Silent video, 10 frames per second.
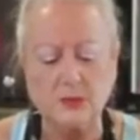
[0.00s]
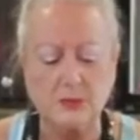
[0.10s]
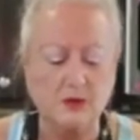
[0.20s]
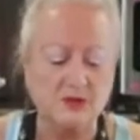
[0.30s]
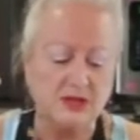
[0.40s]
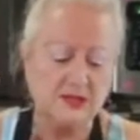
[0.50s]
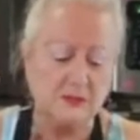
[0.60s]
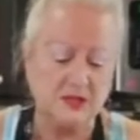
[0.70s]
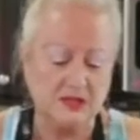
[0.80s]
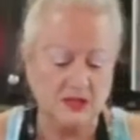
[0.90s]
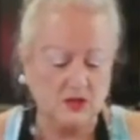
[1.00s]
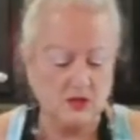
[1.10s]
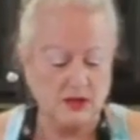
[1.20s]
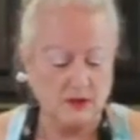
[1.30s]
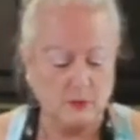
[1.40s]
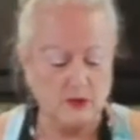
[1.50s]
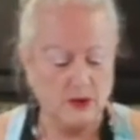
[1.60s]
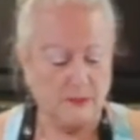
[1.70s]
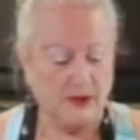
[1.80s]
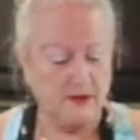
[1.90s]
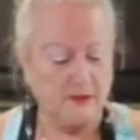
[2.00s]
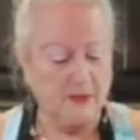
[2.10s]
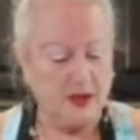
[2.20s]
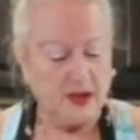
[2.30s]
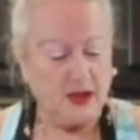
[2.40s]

because sesame seeds, you got to read about them.